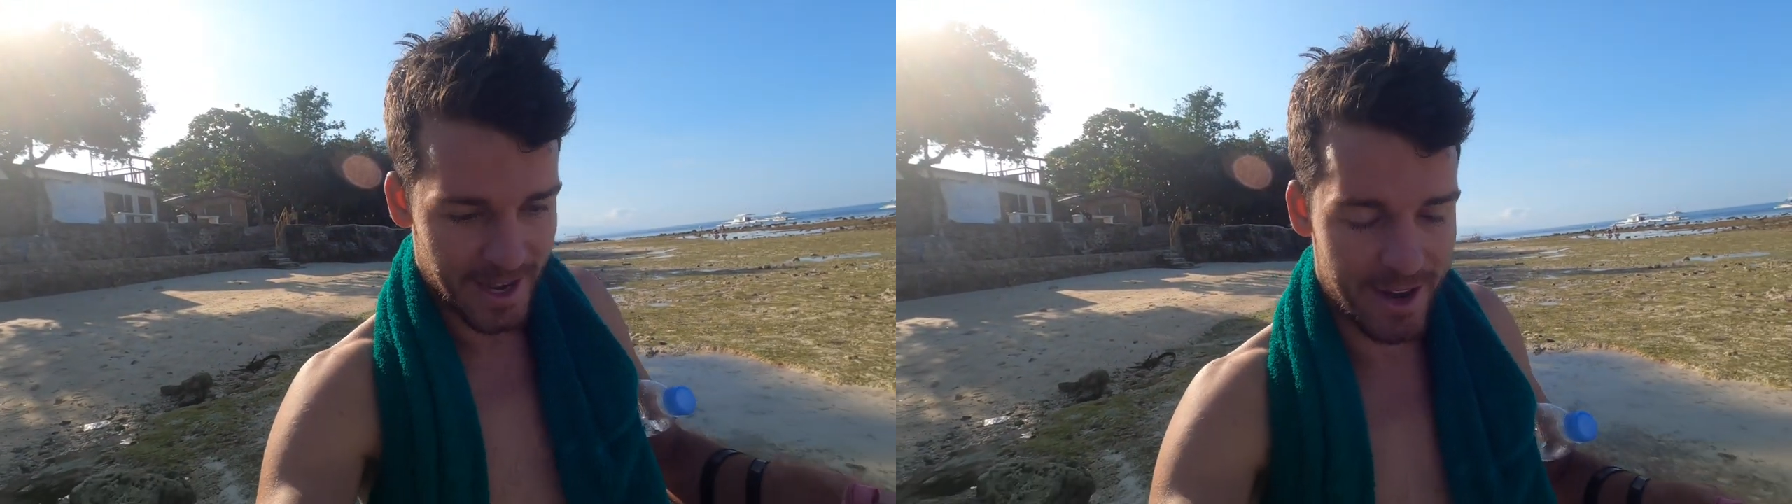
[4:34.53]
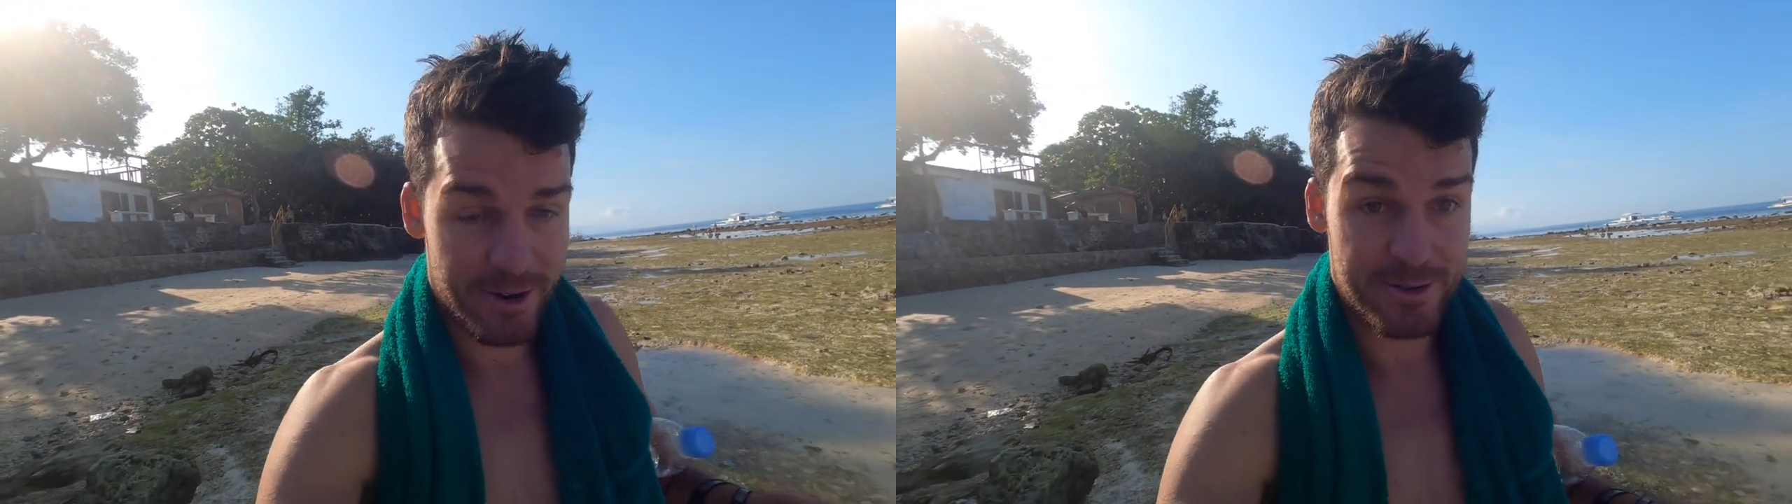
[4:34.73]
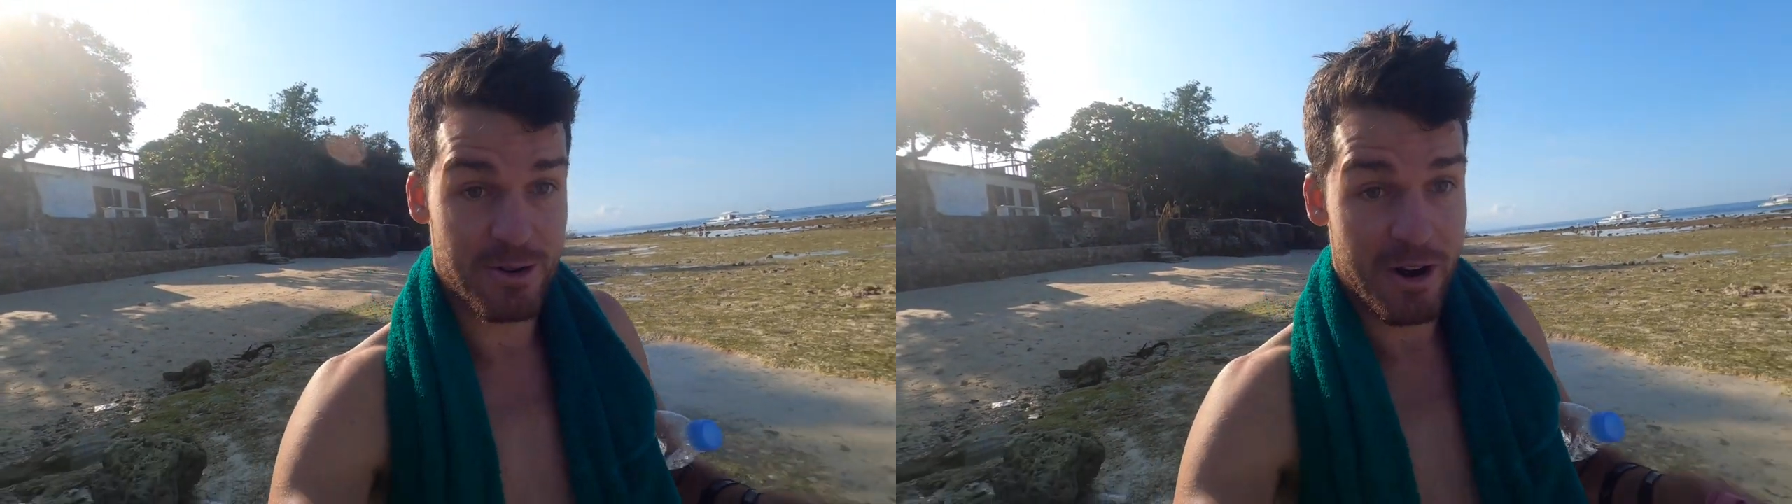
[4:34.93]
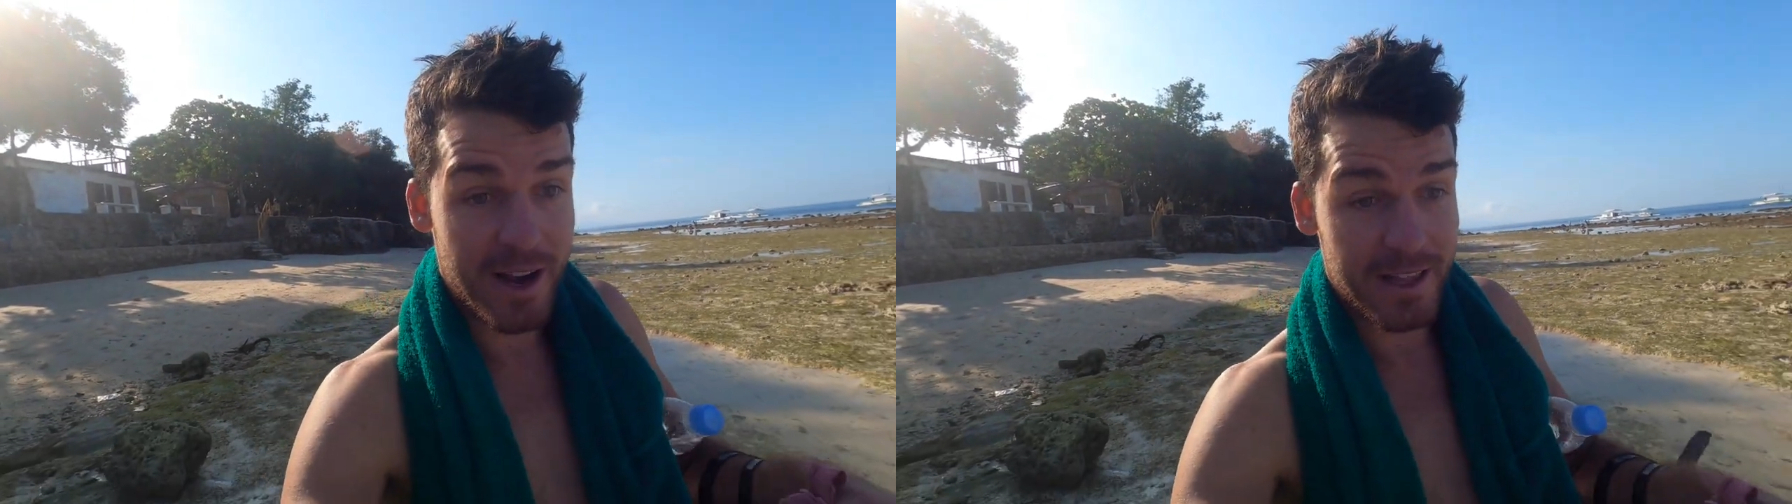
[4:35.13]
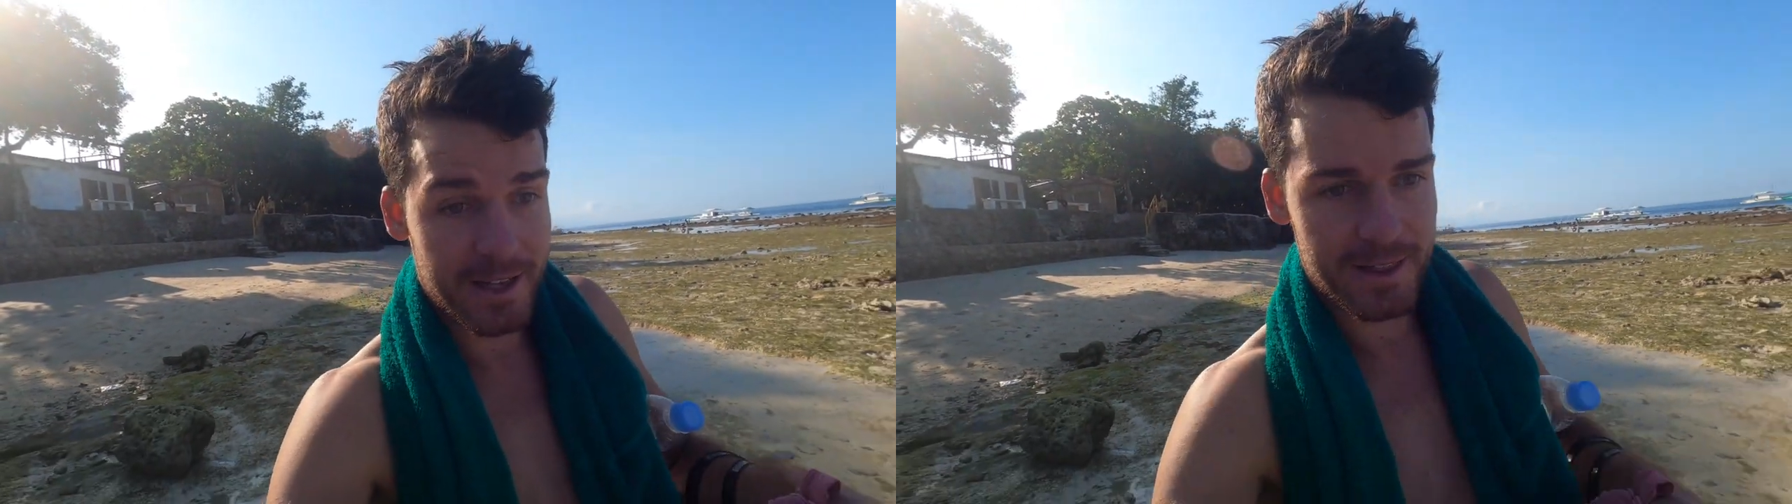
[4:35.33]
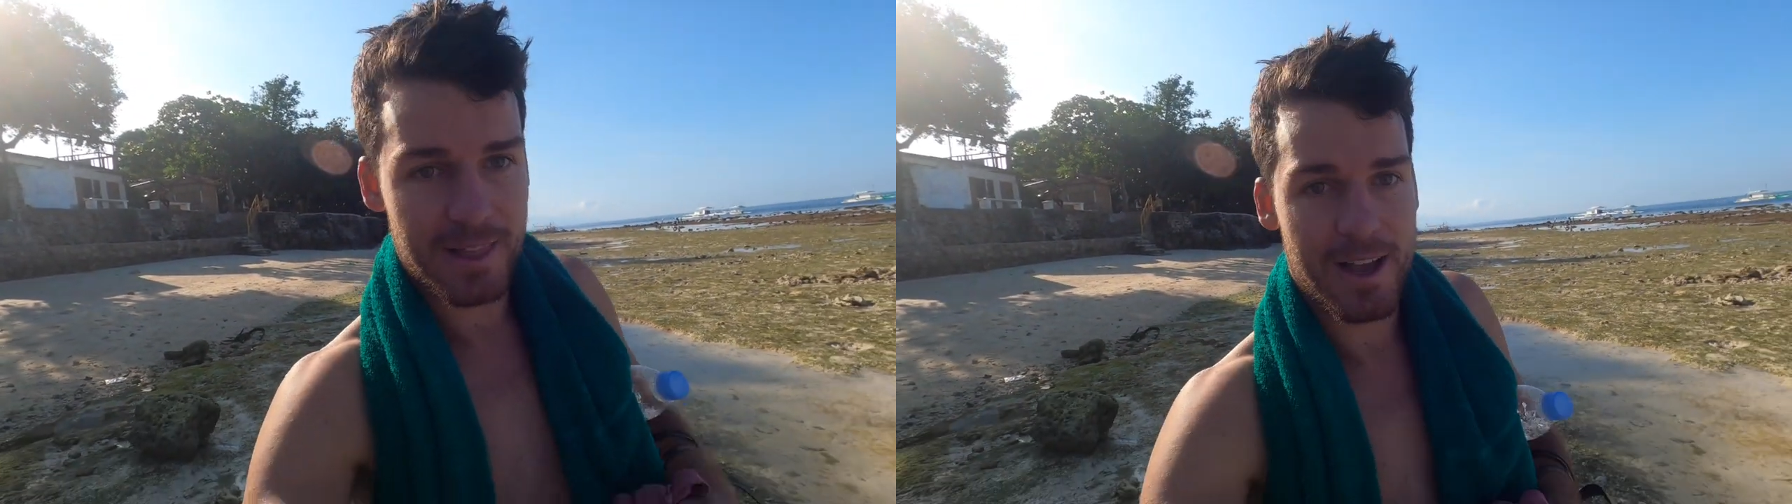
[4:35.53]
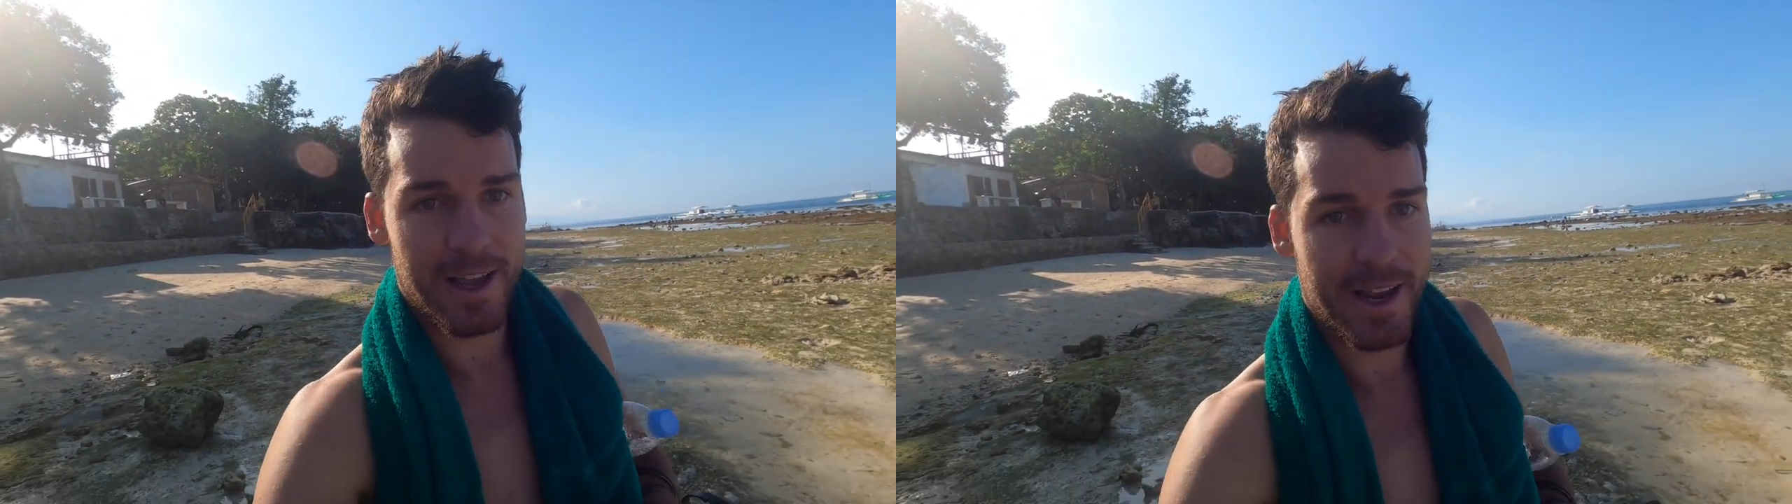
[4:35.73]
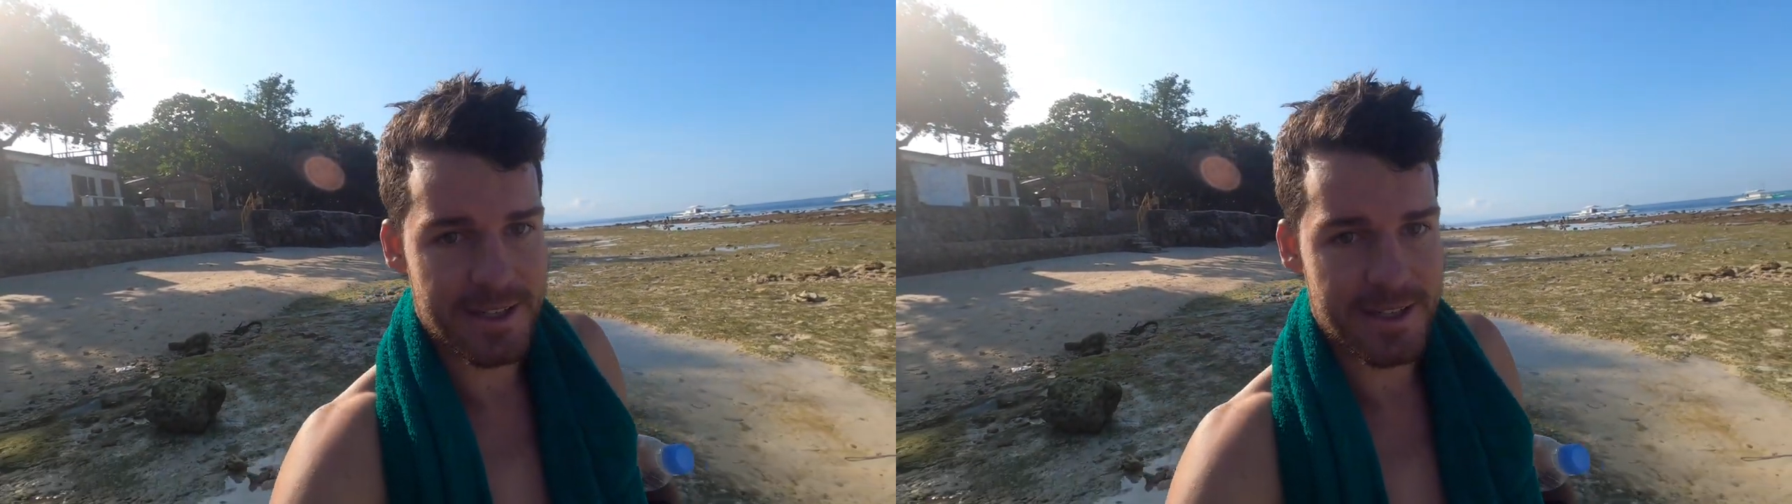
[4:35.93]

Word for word: And I was really lucky